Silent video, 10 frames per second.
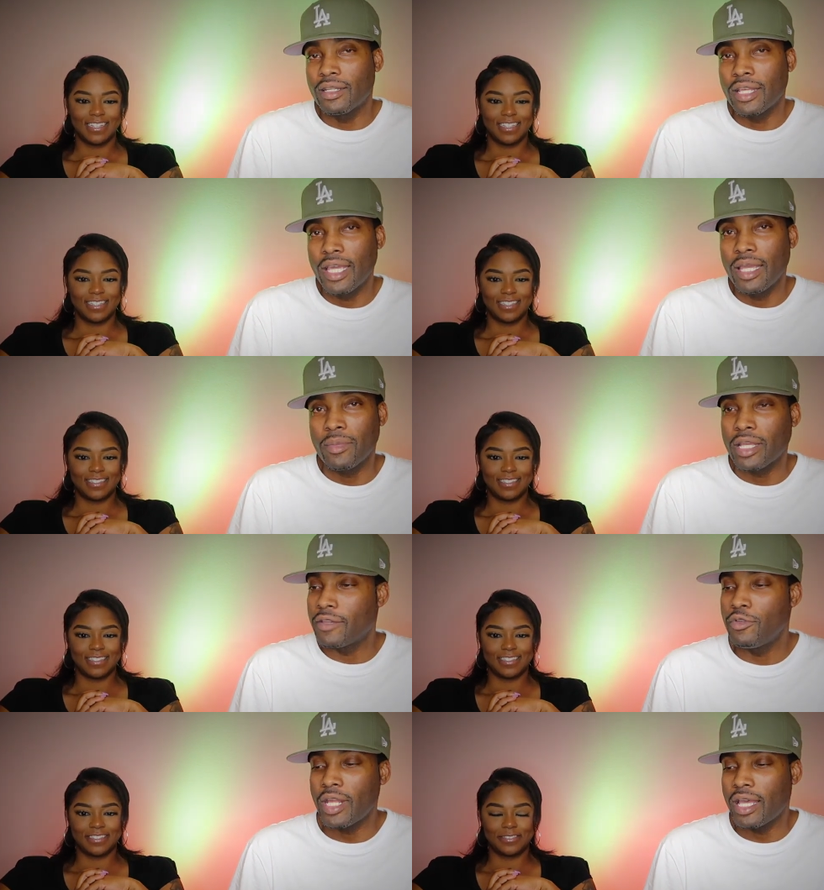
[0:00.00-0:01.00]
Speaker 1: in the game. Like,
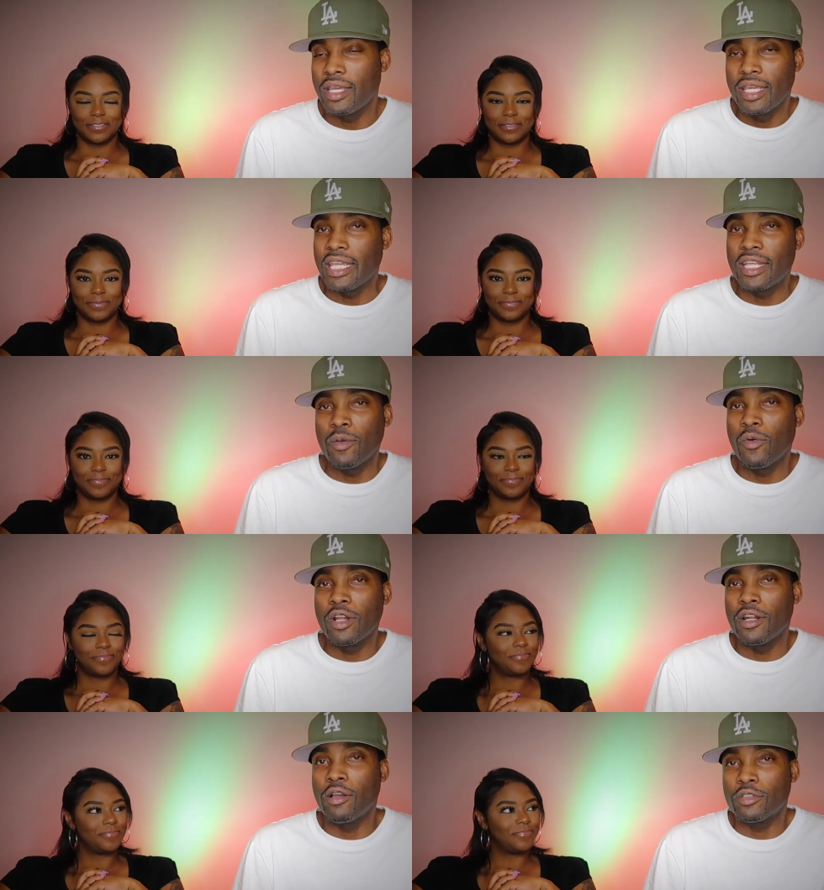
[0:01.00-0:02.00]
if you're not any
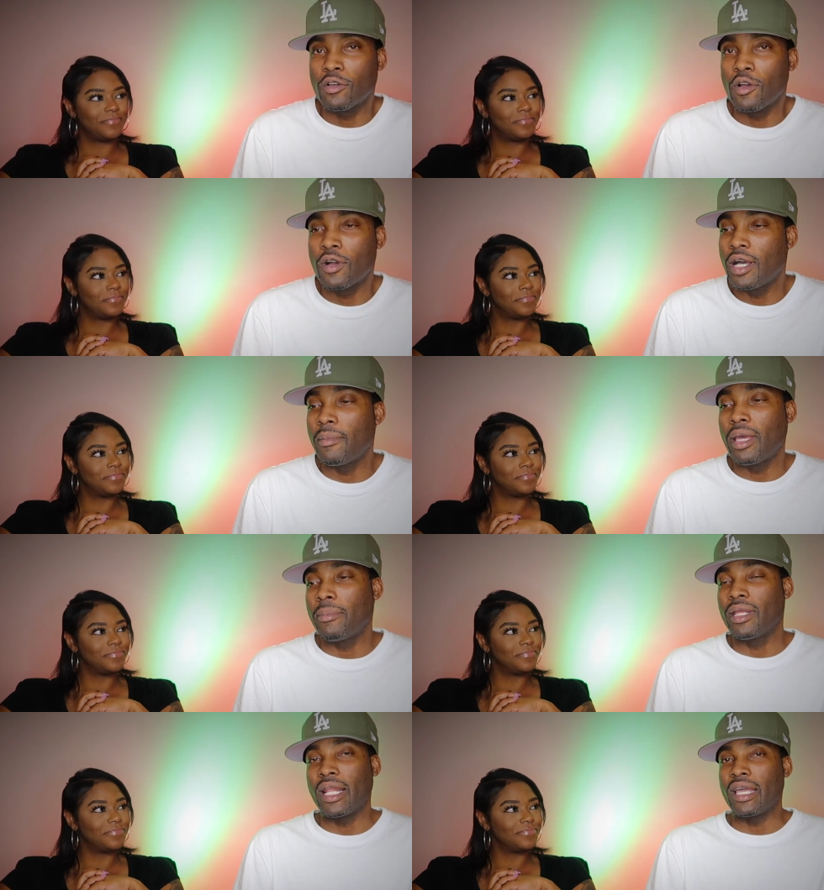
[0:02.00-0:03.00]
one of those, gonna come at
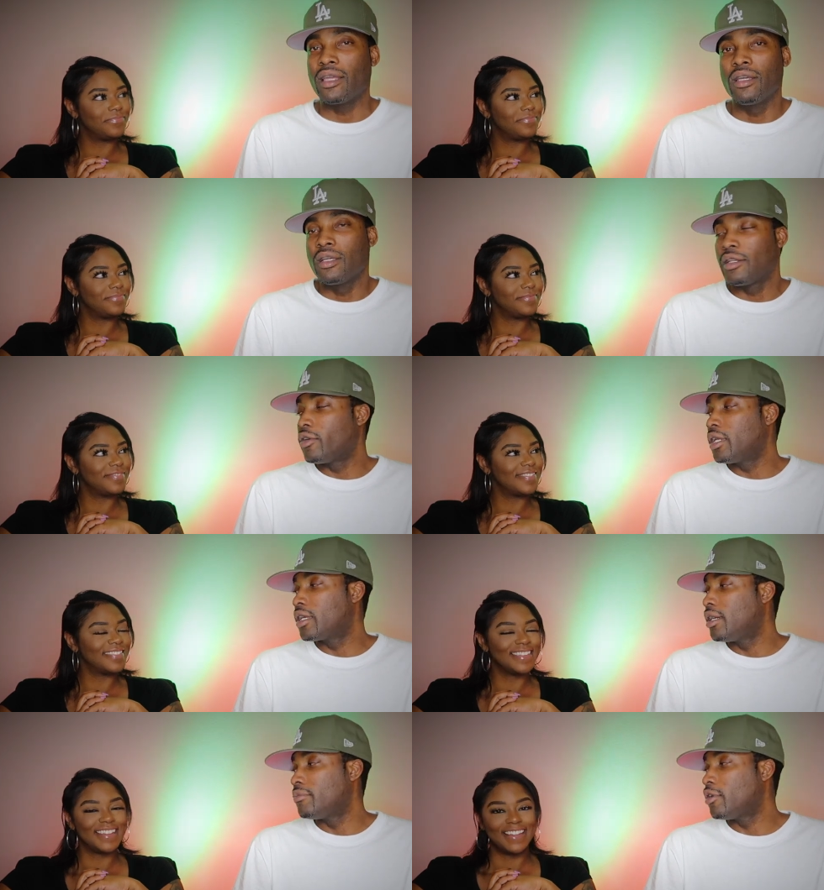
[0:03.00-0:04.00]
me. Like, don't
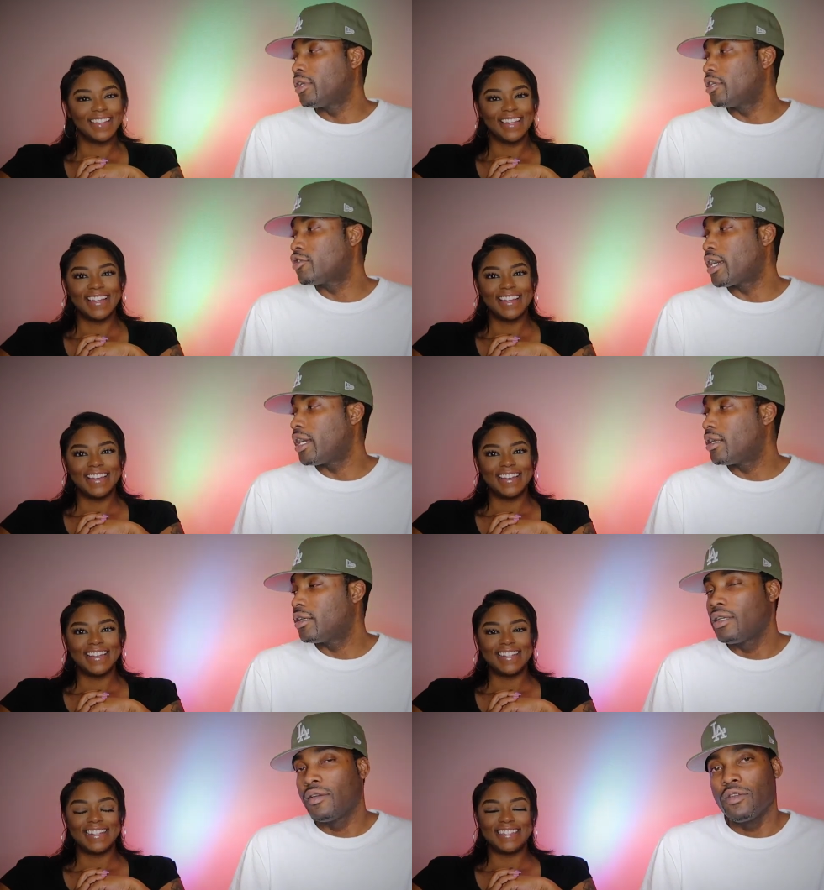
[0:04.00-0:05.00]
even come, don't even try
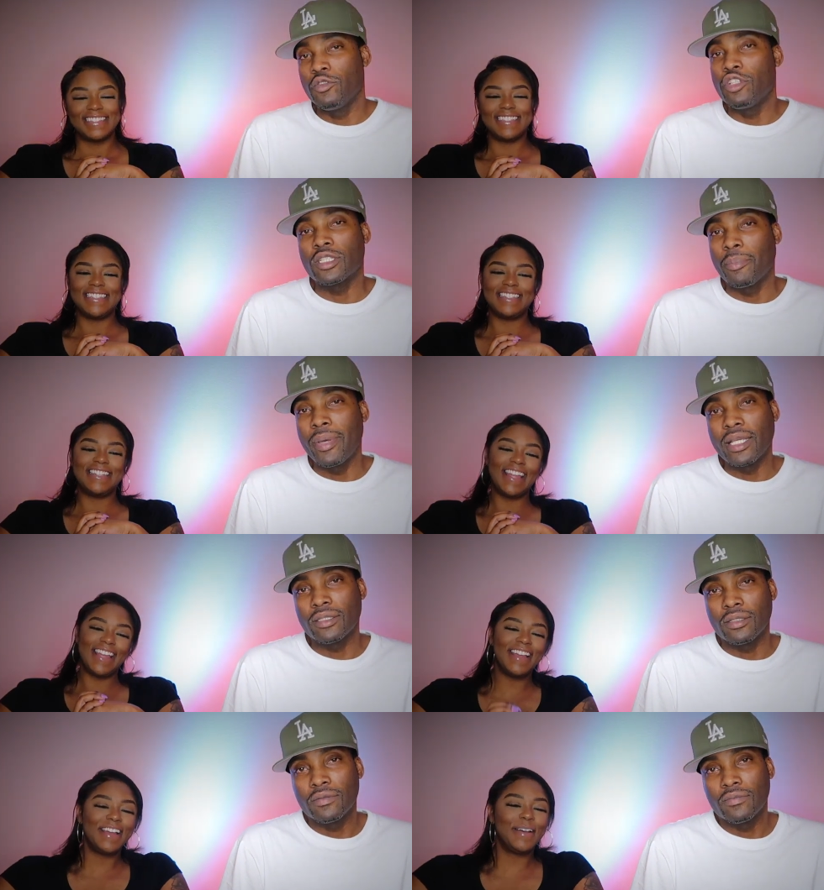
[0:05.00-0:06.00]
You just a peasant.
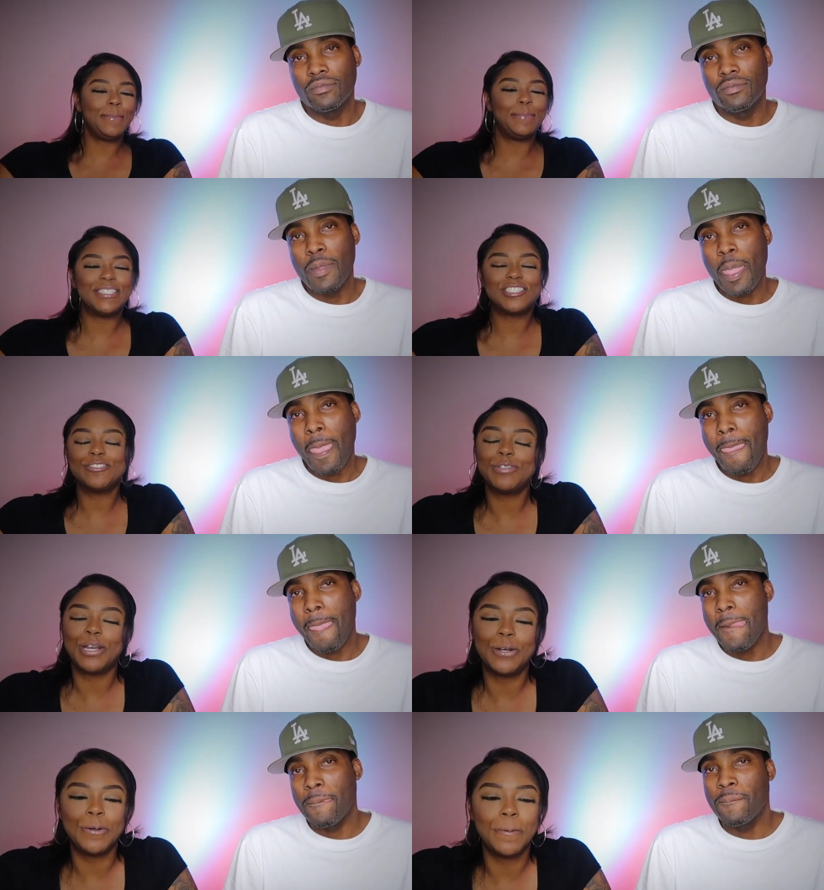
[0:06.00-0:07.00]
Speaker 2: Yeah, but you
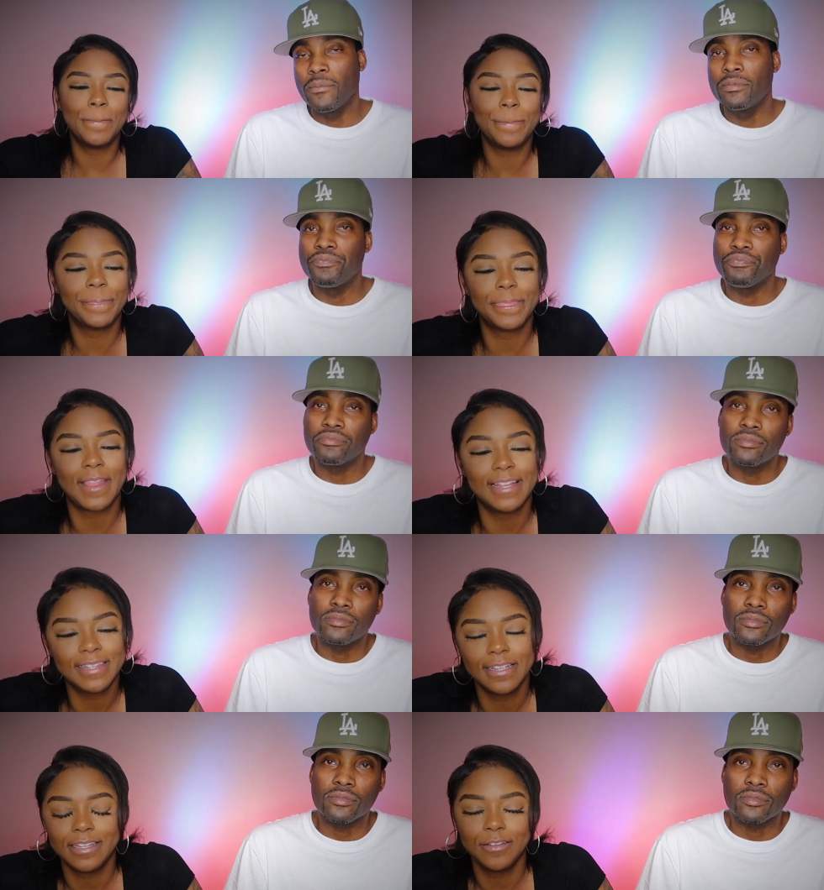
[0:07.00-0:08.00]
know,
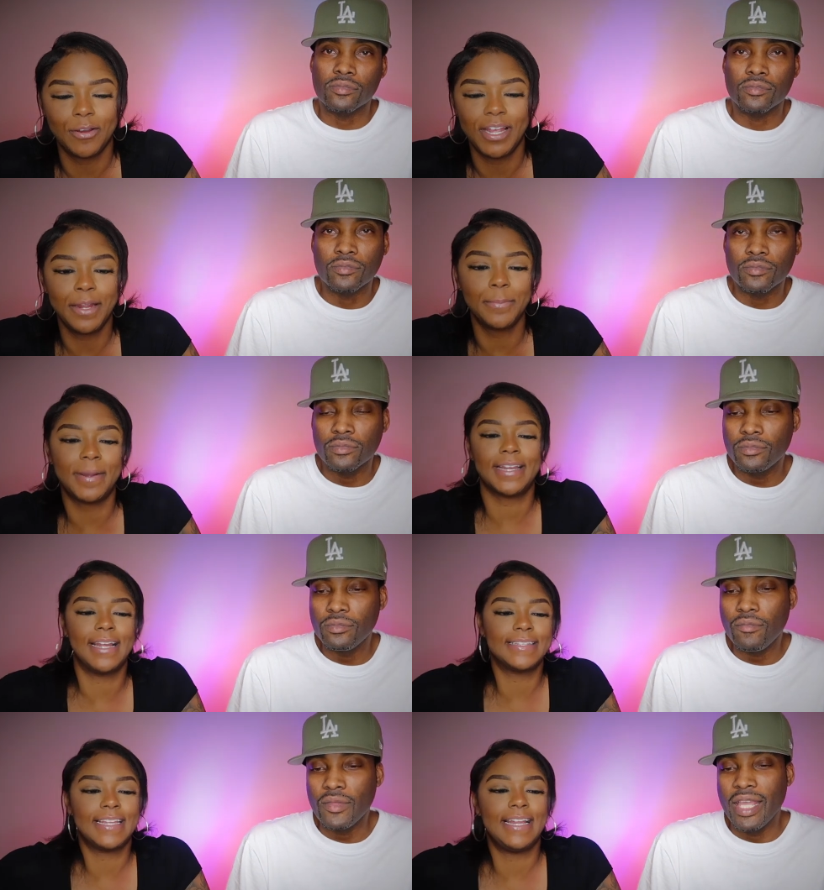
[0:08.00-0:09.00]
I, you know, everybody
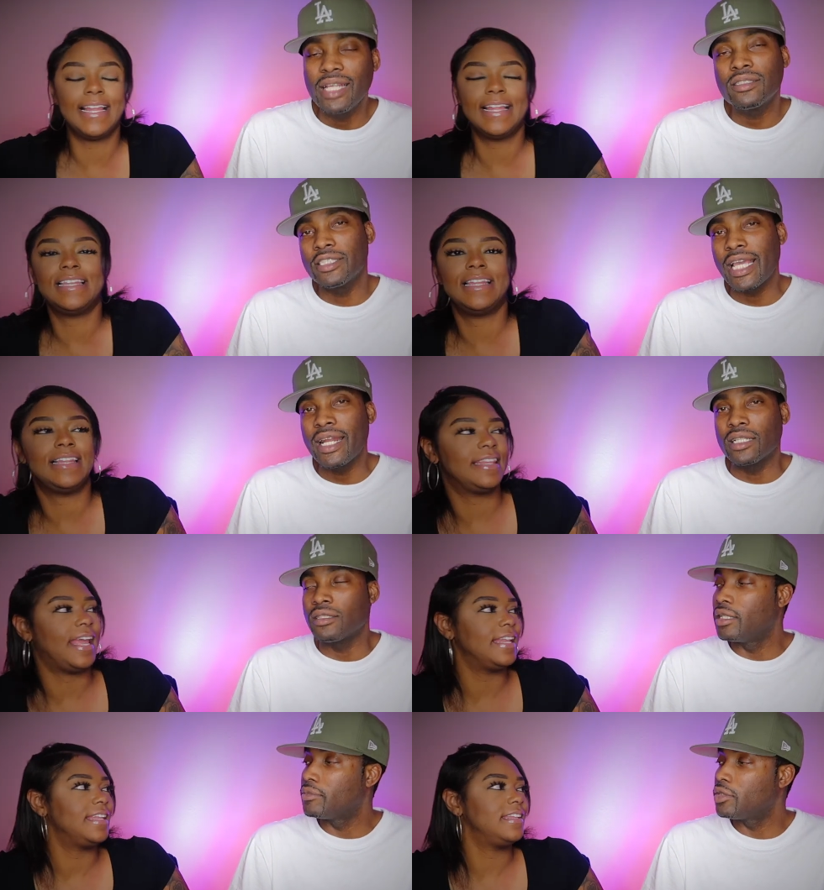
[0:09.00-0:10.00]
got that. And that's a shout out
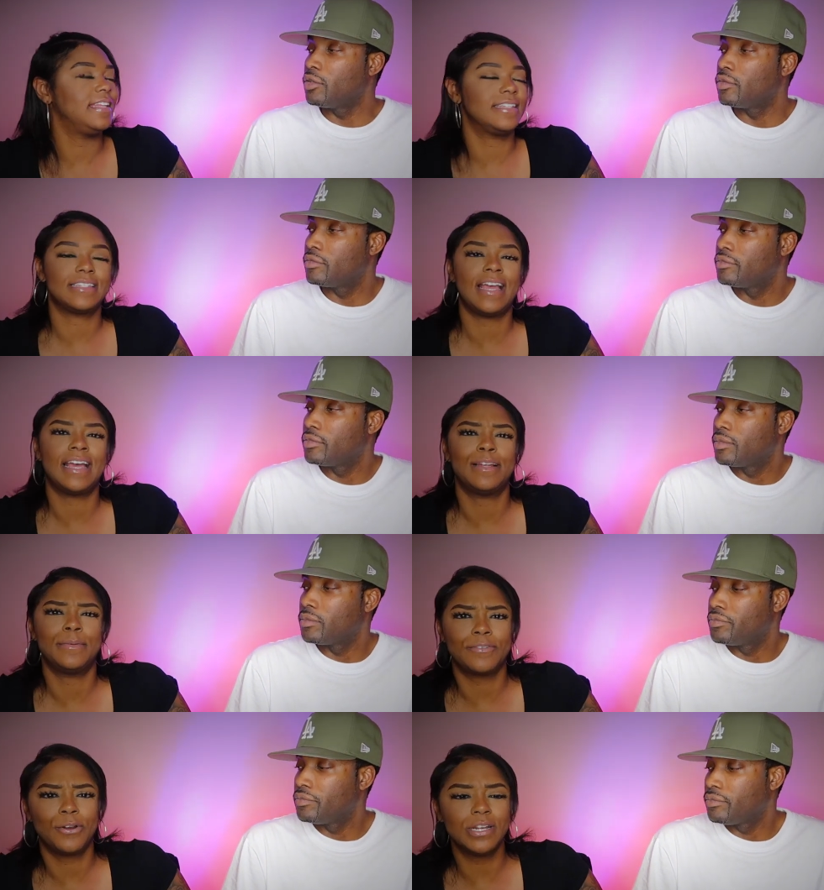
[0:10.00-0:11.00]
they, to them too. This lineup,
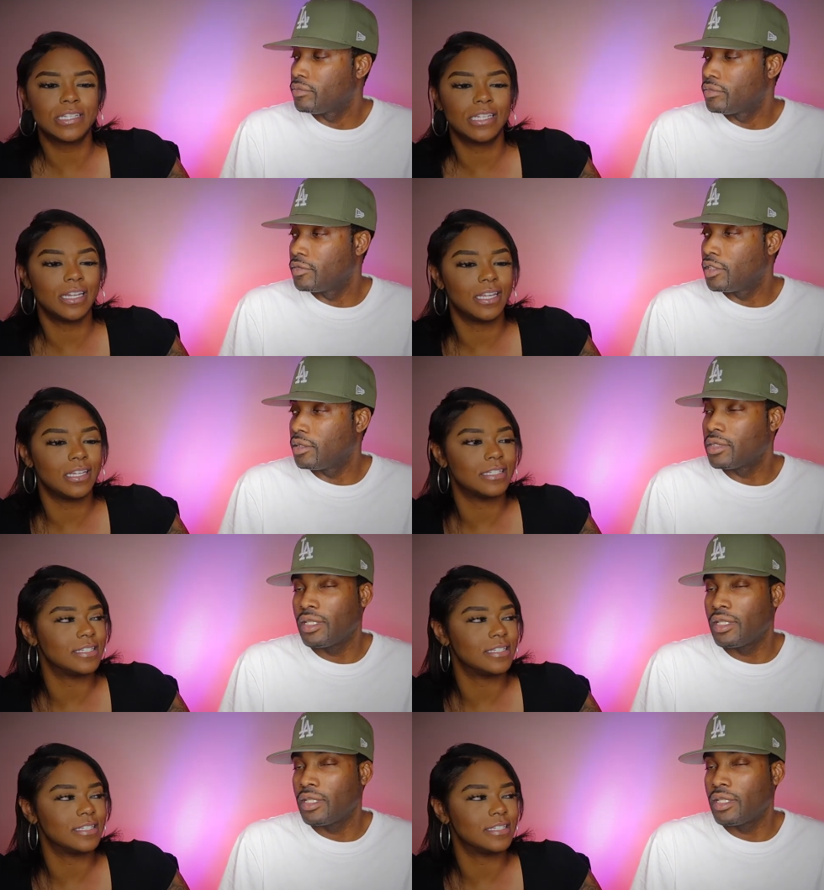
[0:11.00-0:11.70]
of course it is.